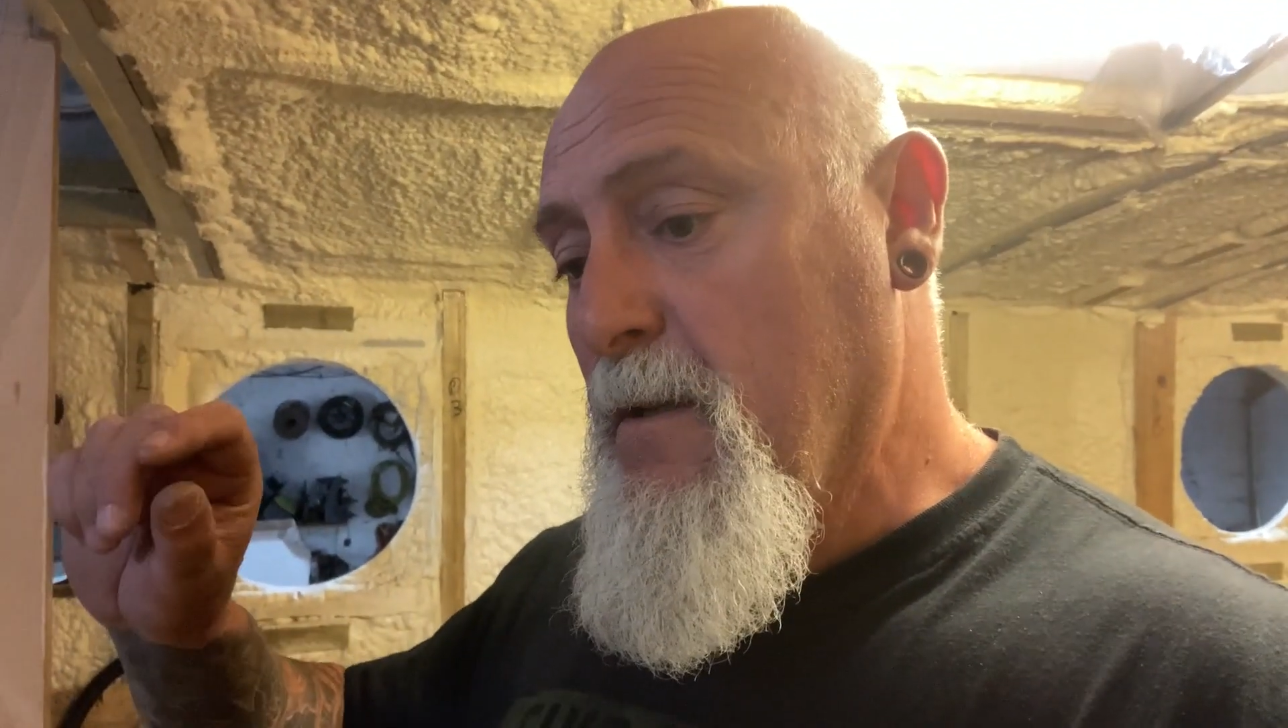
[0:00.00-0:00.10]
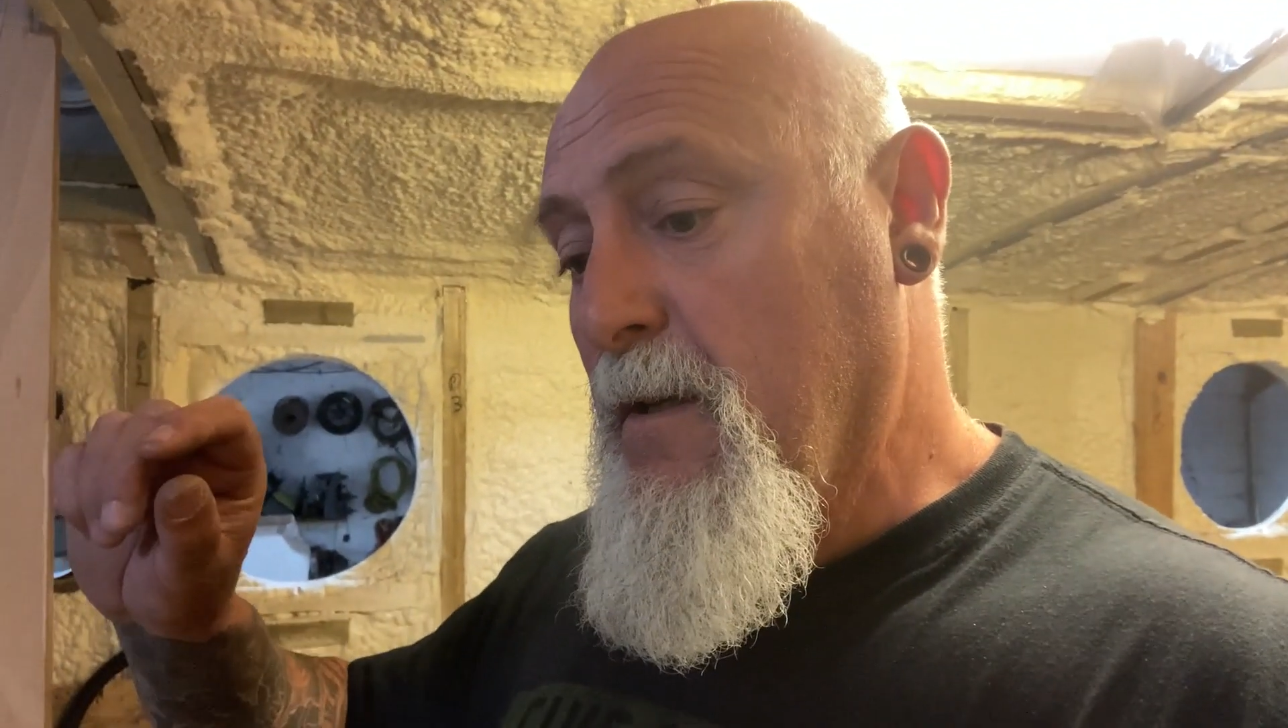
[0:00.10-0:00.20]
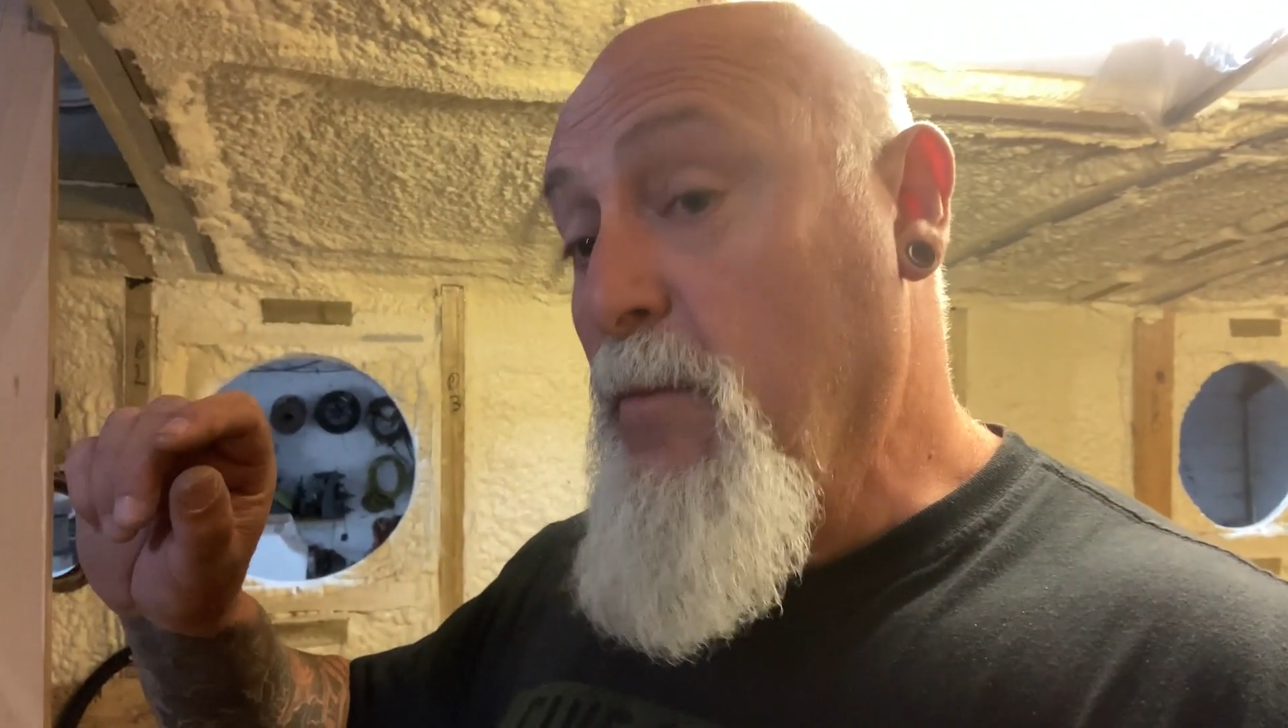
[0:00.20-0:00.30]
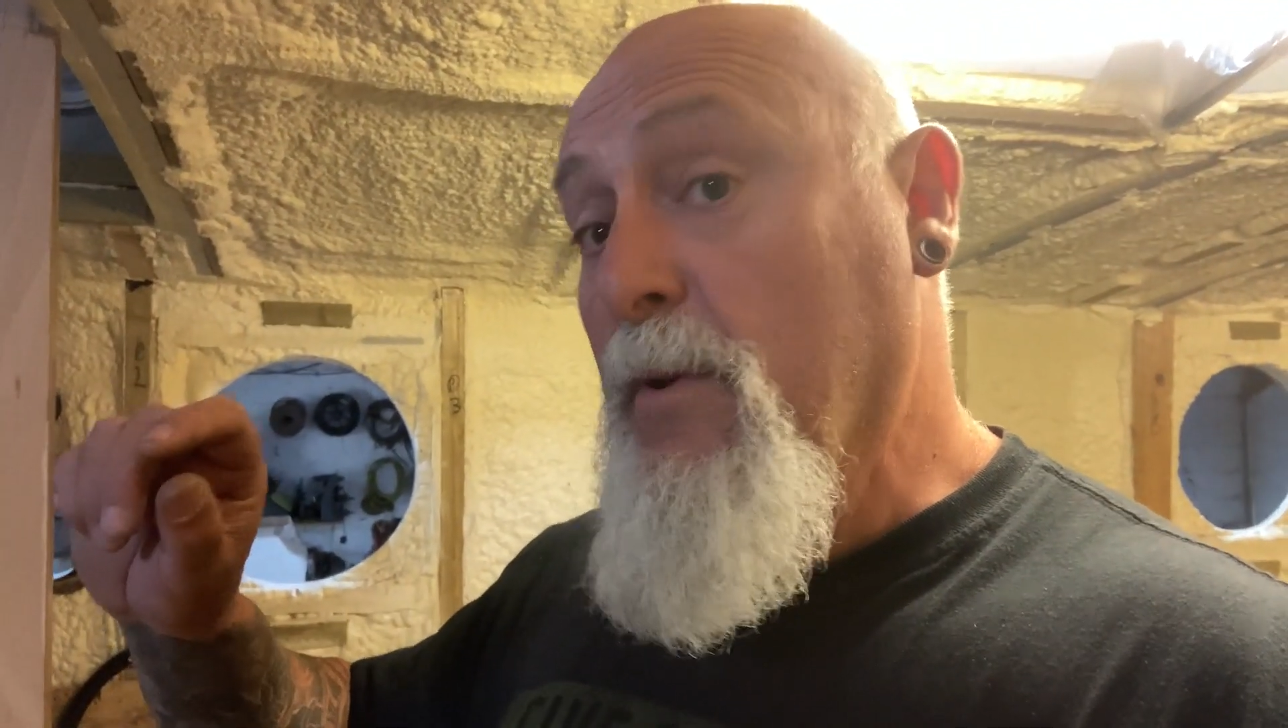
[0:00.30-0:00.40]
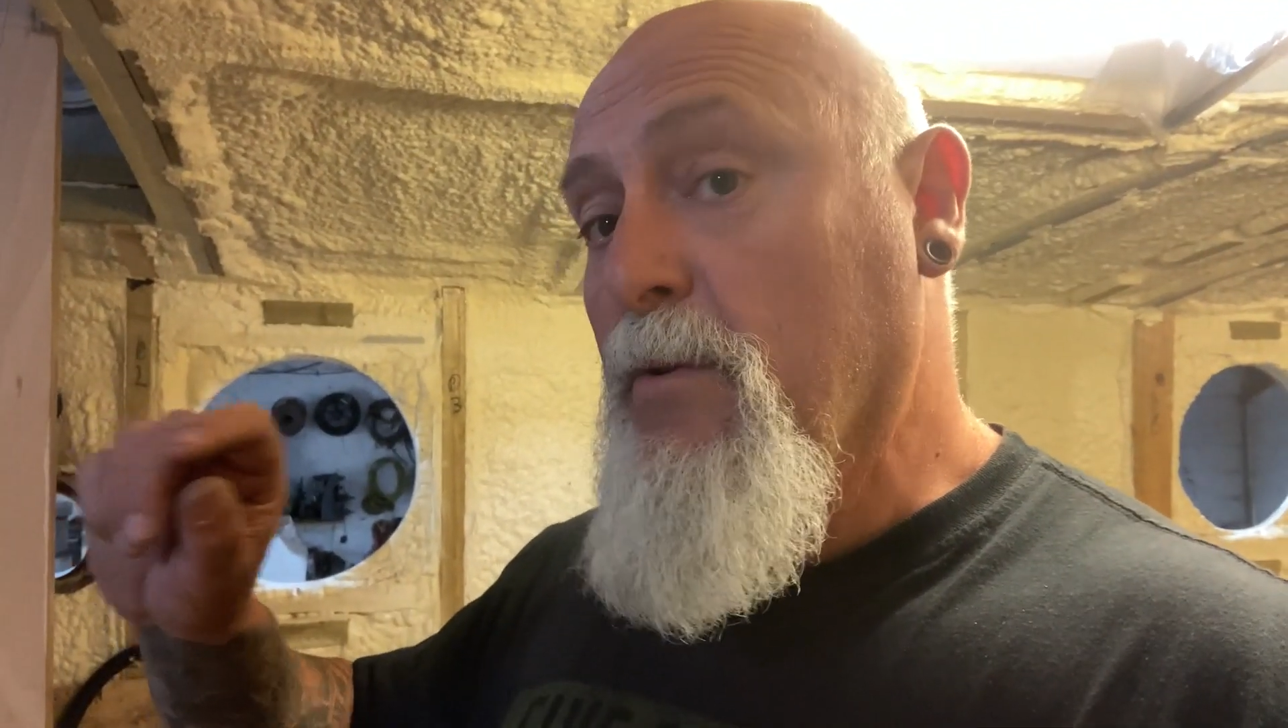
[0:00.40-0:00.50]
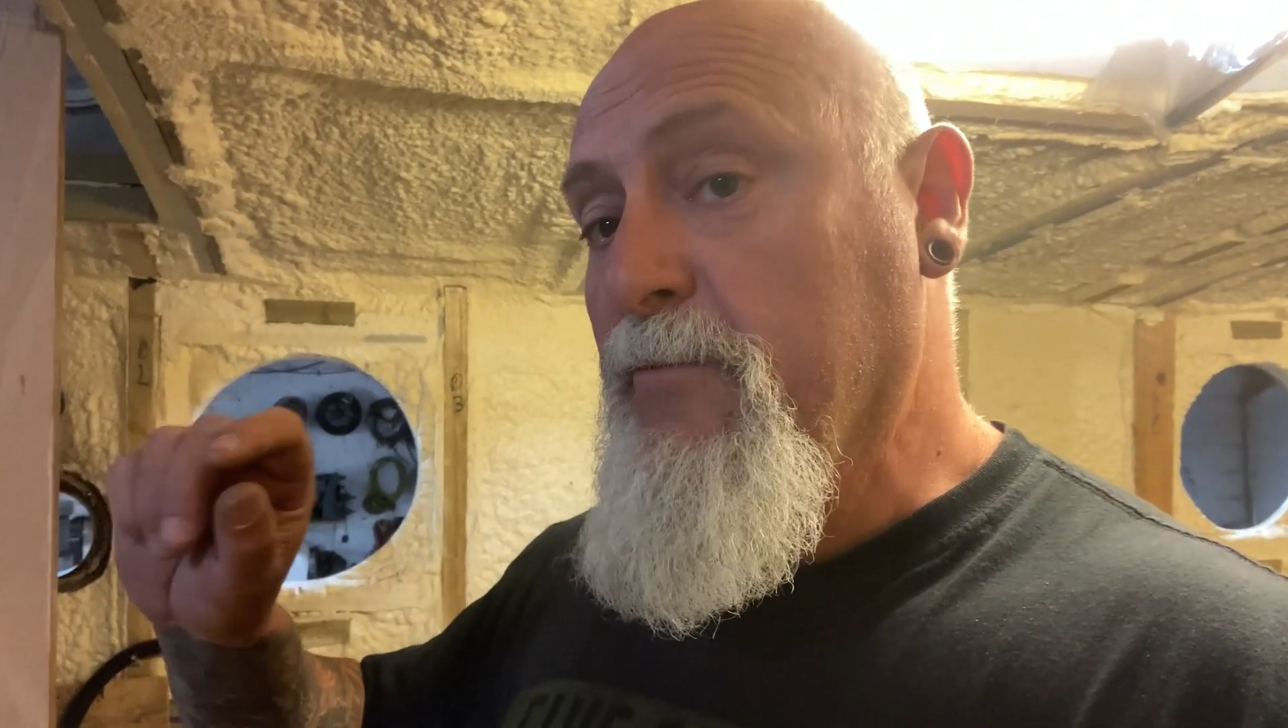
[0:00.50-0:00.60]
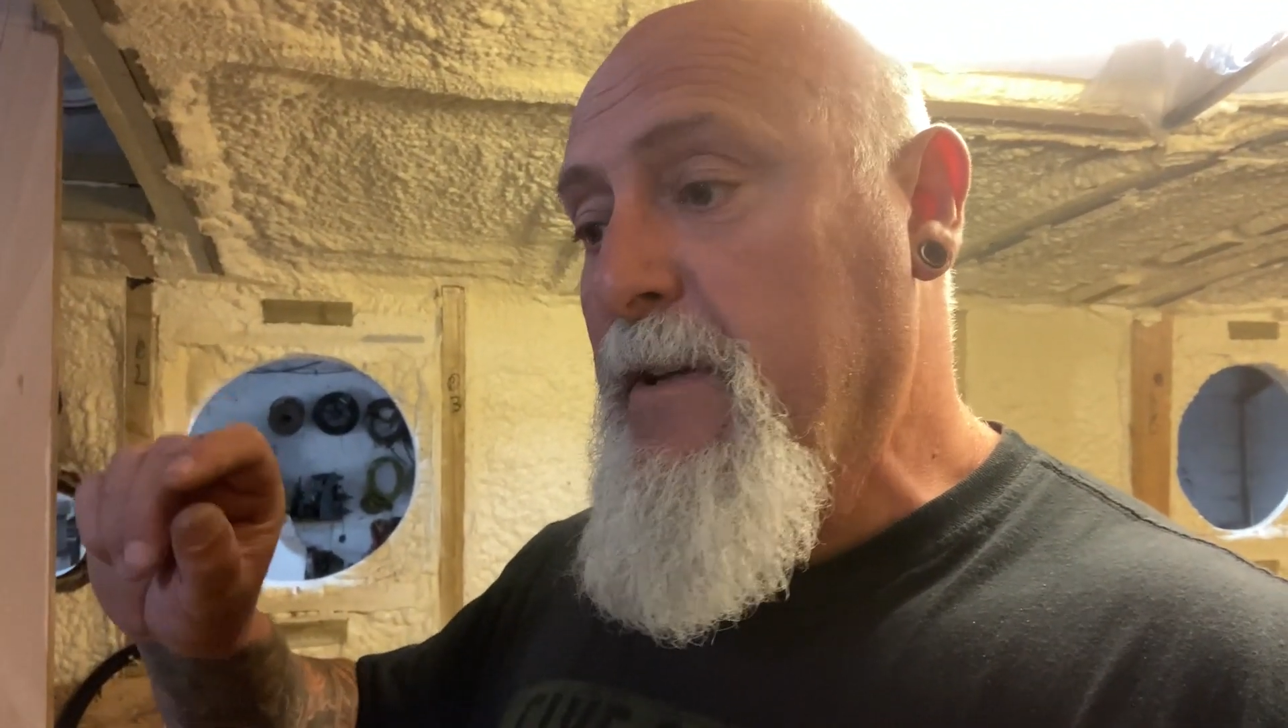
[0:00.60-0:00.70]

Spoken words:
and it will look